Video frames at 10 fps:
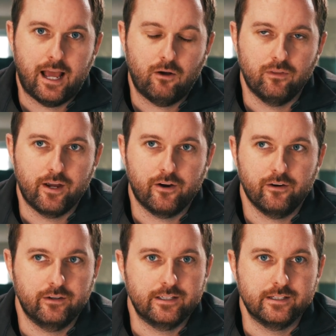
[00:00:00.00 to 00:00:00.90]
out
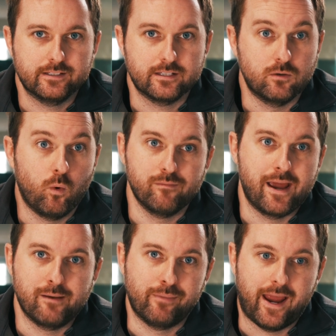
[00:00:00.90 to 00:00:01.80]
there is the
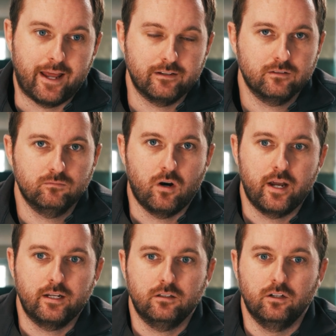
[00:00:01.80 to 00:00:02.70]
one-man band, right?